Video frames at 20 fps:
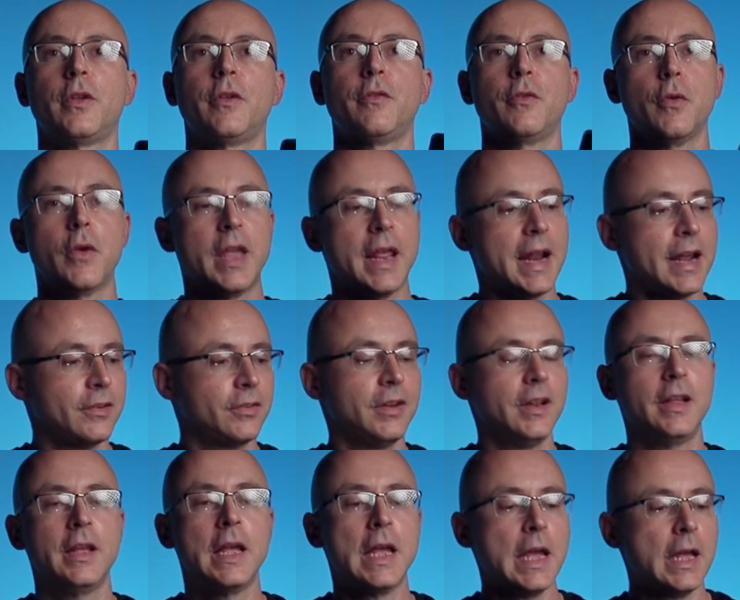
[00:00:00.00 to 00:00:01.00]
if you can
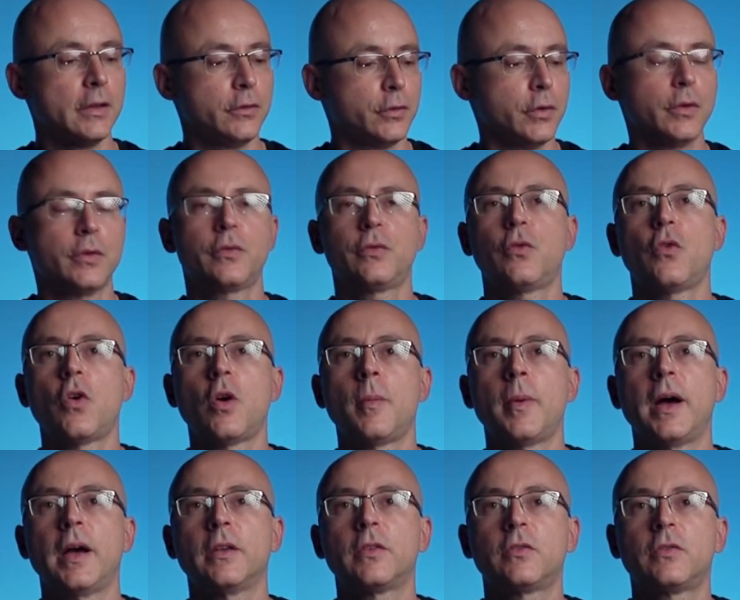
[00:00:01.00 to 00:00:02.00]
actually transform
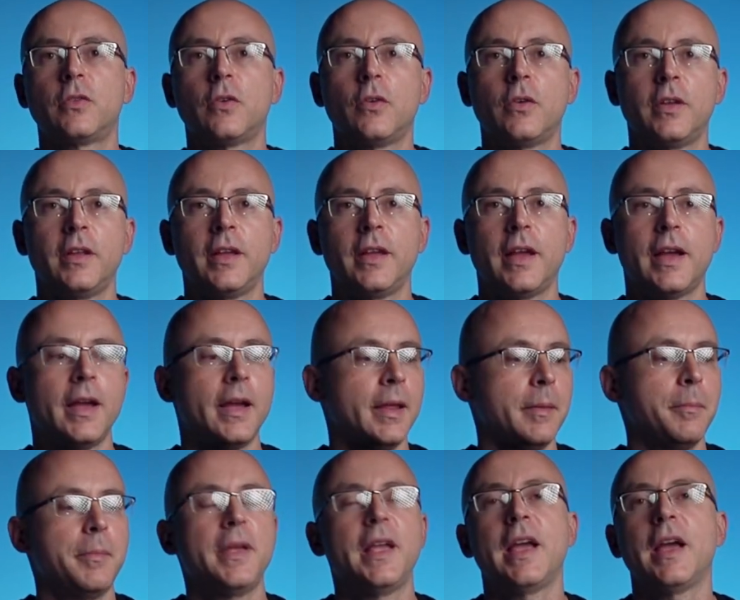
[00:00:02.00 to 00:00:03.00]
a Sony
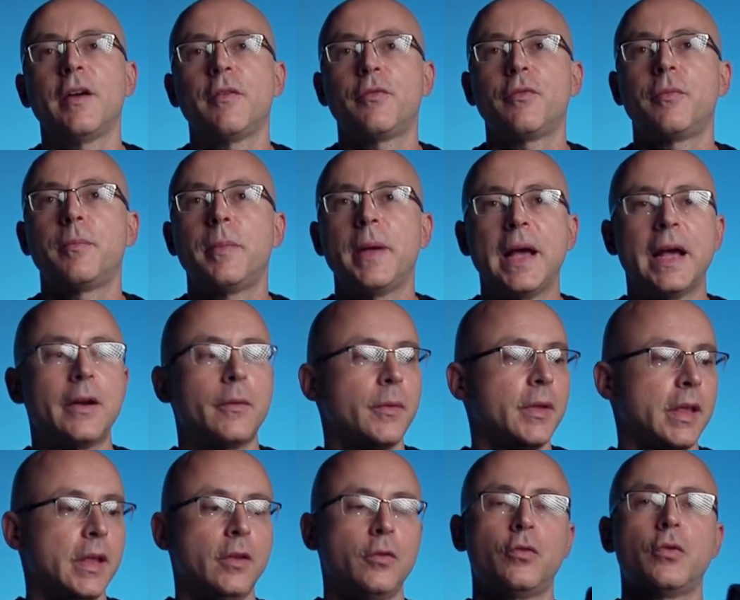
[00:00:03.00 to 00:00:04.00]
NPF battery
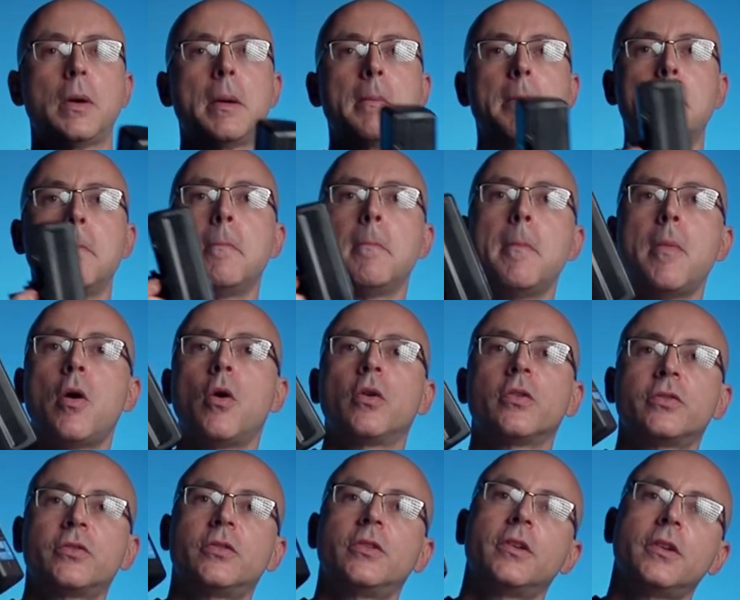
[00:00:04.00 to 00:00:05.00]
into a
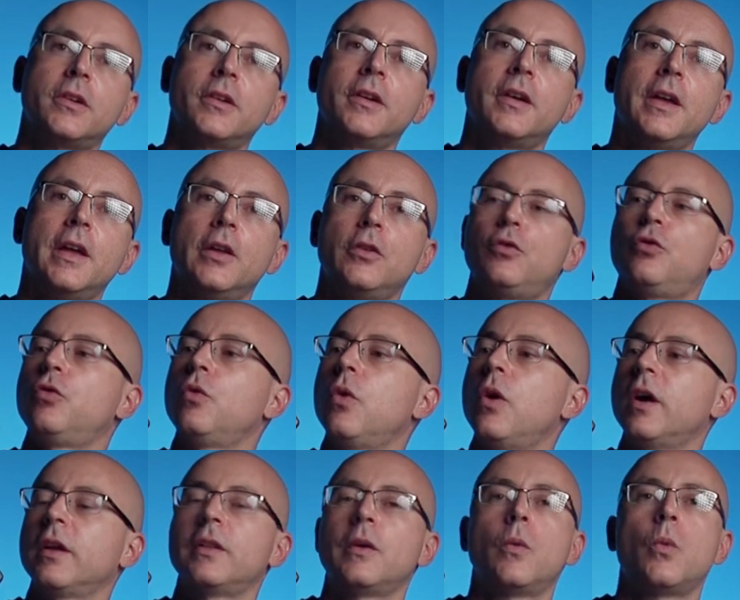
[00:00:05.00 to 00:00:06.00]
monster
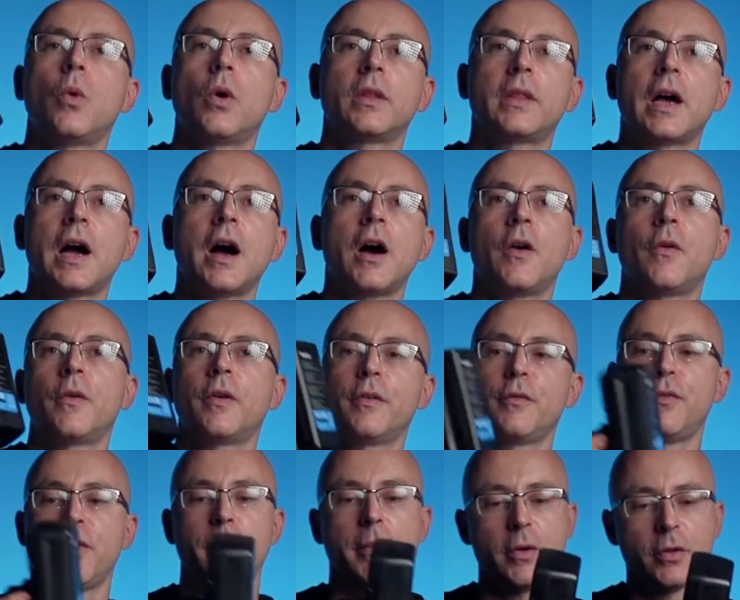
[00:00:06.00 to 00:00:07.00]
200 watt-hour
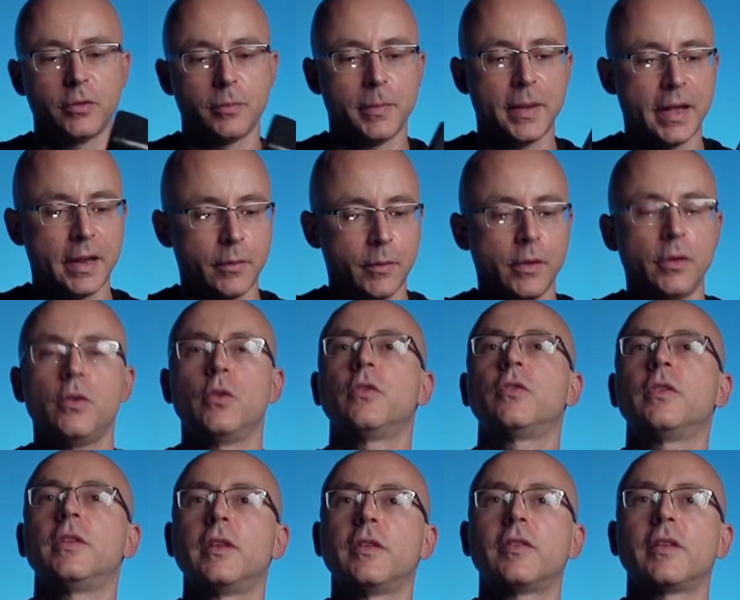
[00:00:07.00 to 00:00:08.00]
V-mount battery
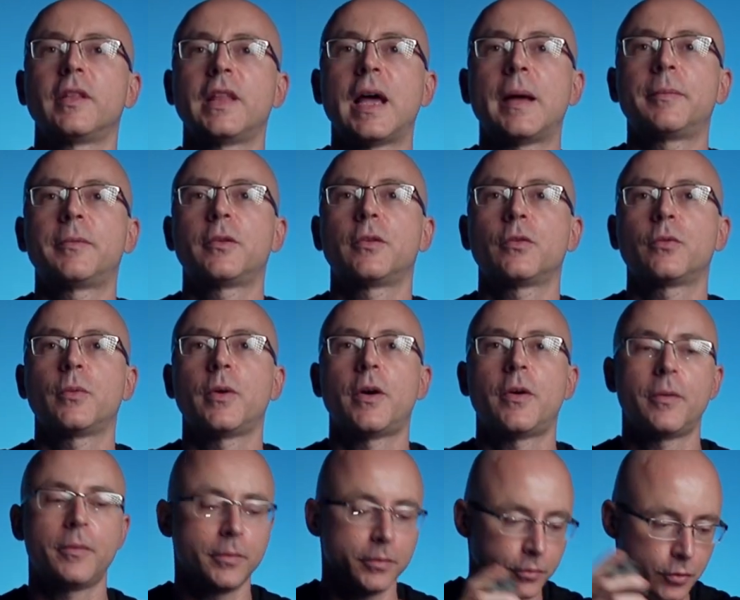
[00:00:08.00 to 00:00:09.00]
using this adapter as well.
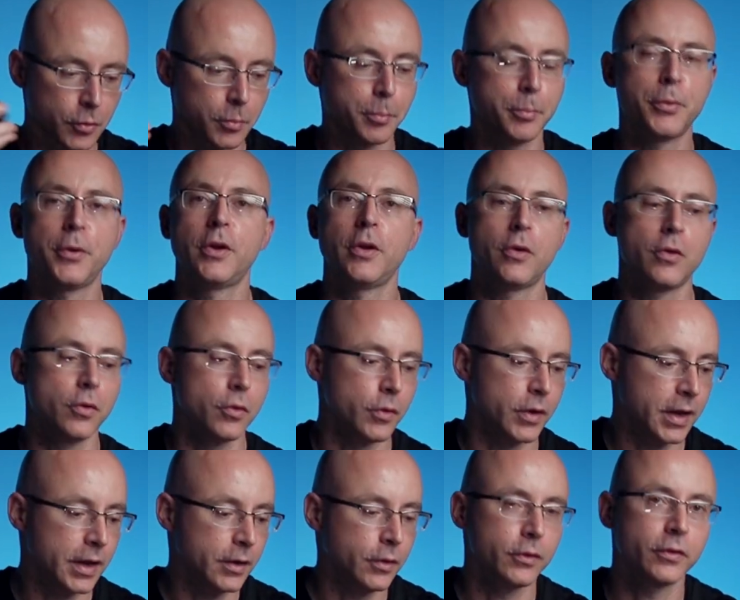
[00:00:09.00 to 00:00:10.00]
So pretty cool. You
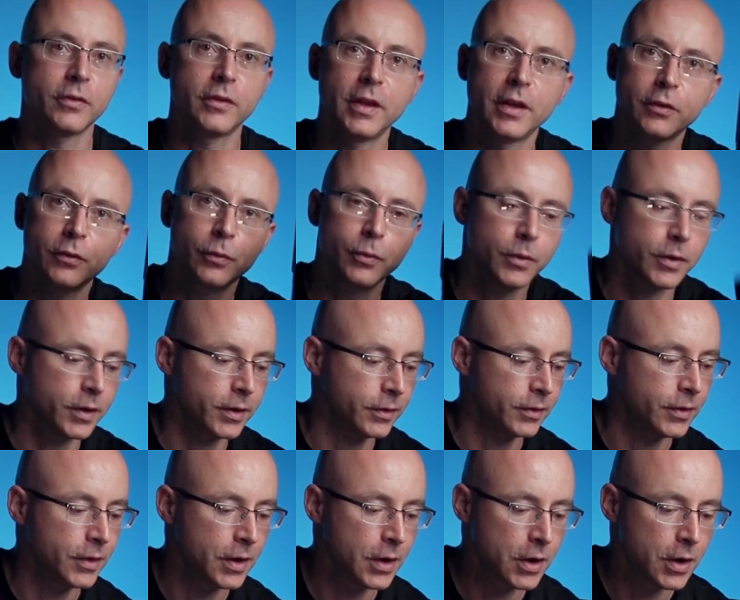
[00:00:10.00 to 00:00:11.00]
can use this one
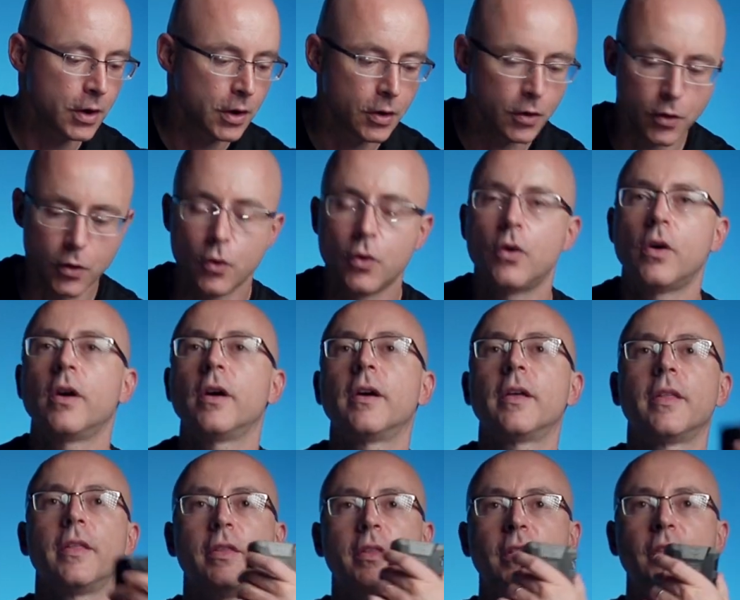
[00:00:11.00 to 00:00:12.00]
or
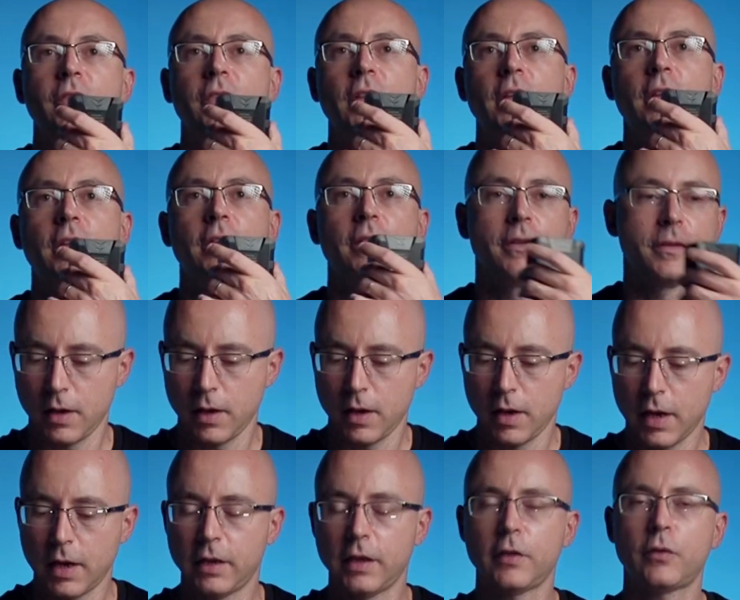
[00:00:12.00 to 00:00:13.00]
this thing here.
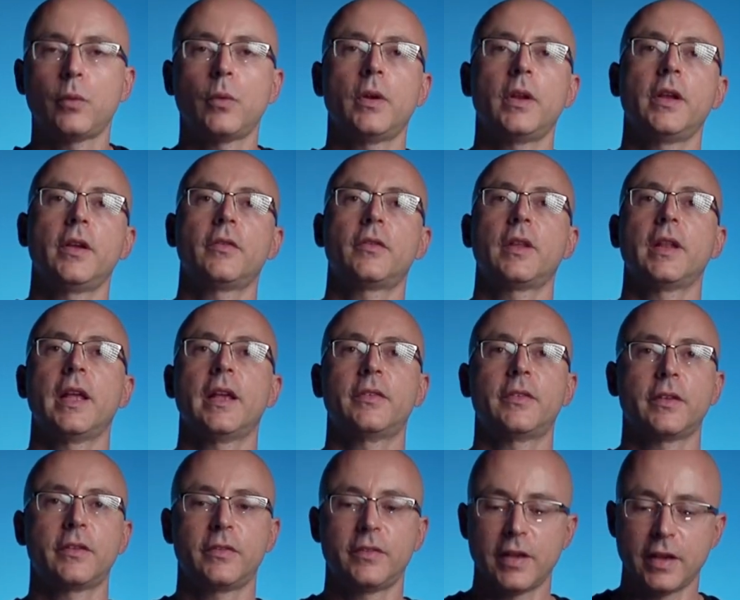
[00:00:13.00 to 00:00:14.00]
And this one here is the last
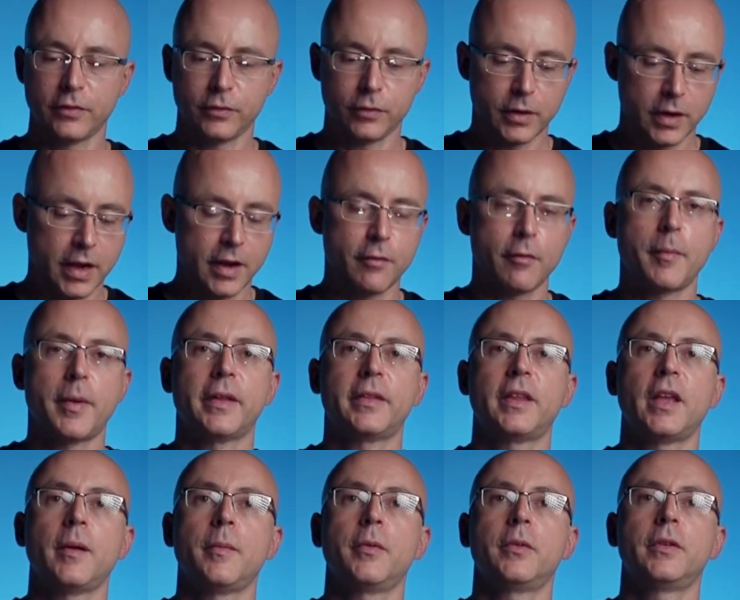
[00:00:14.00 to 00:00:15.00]
accessory I have on my
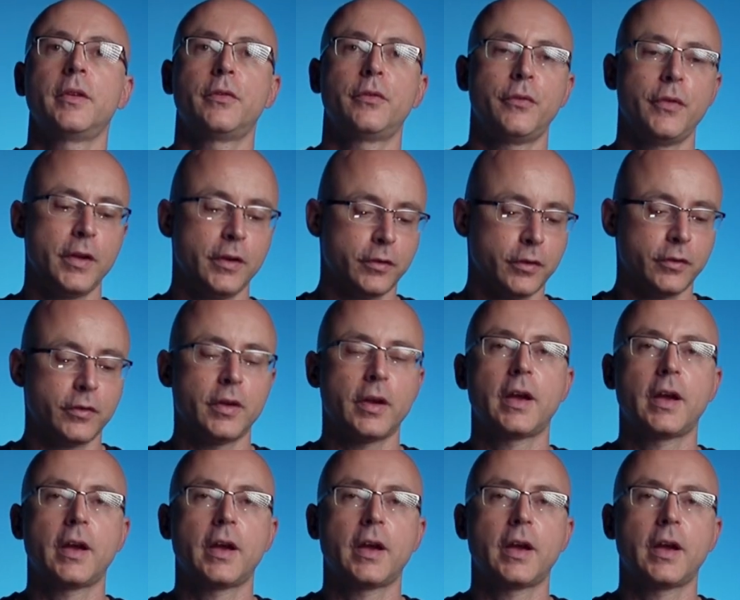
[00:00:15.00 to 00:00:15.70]
table. This features a